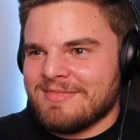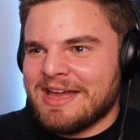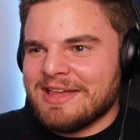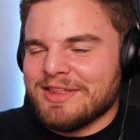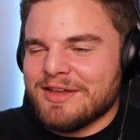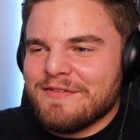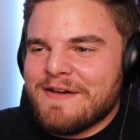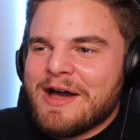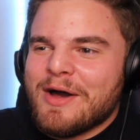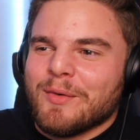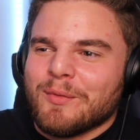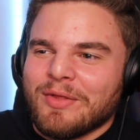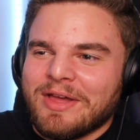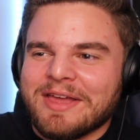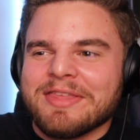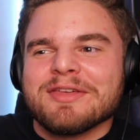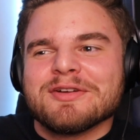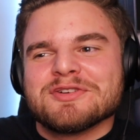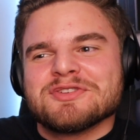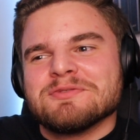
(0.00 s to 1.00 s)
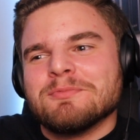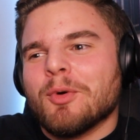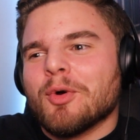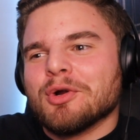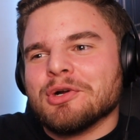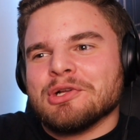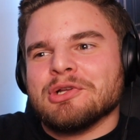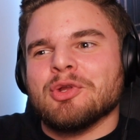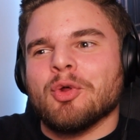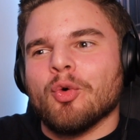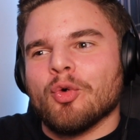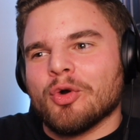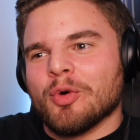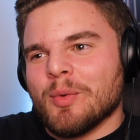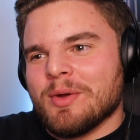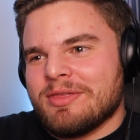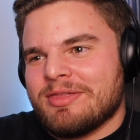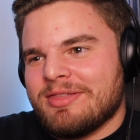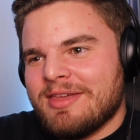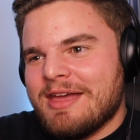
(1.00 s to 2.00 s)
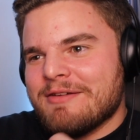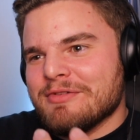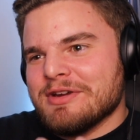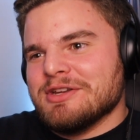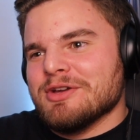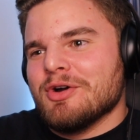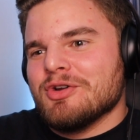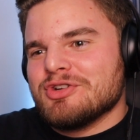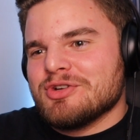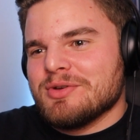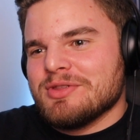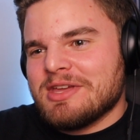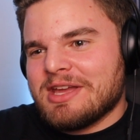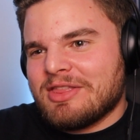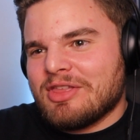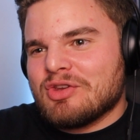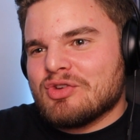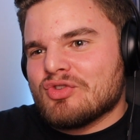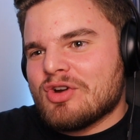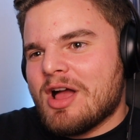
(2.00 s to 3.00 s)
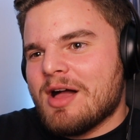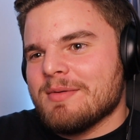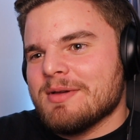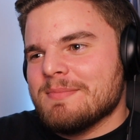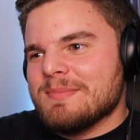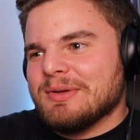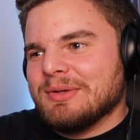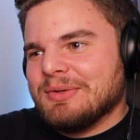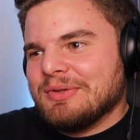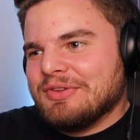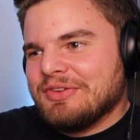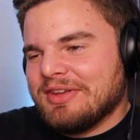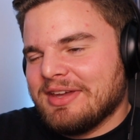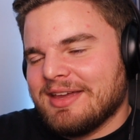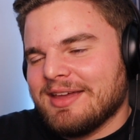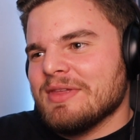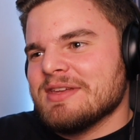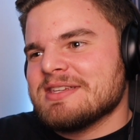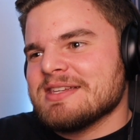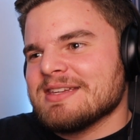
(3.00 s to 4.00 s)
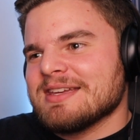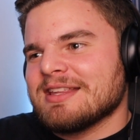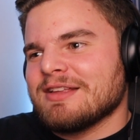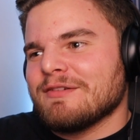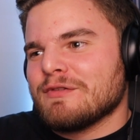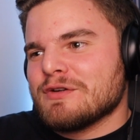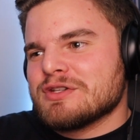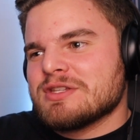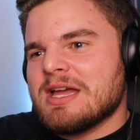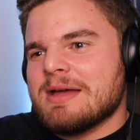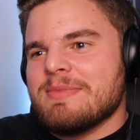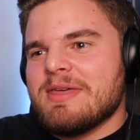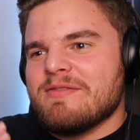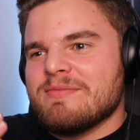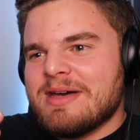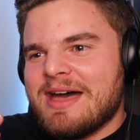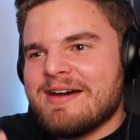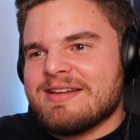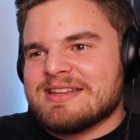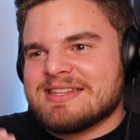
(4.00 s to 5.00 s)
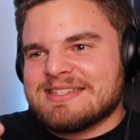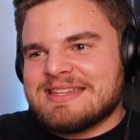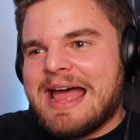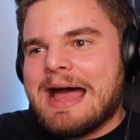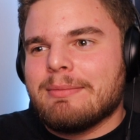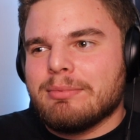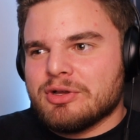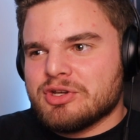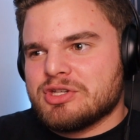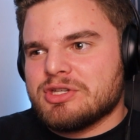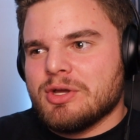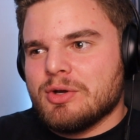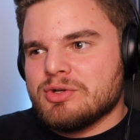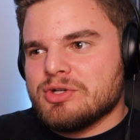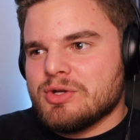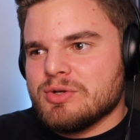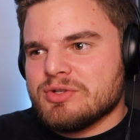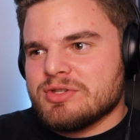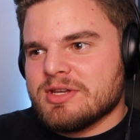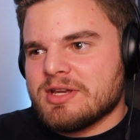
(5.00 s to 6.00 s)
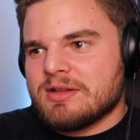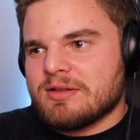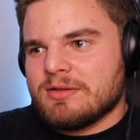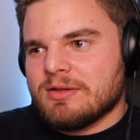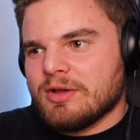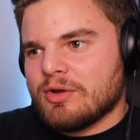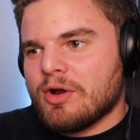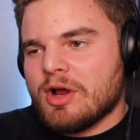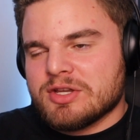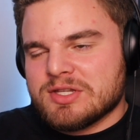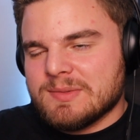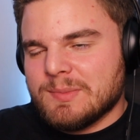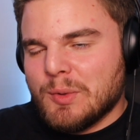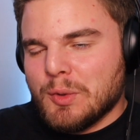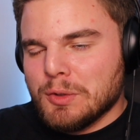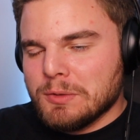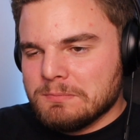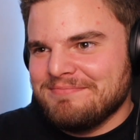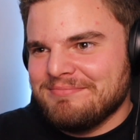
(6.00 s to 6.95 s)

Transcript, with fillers: I love how like there's more lore with every dojo and like the drama builds. Like this is like the first time they've had established dojos like across the board.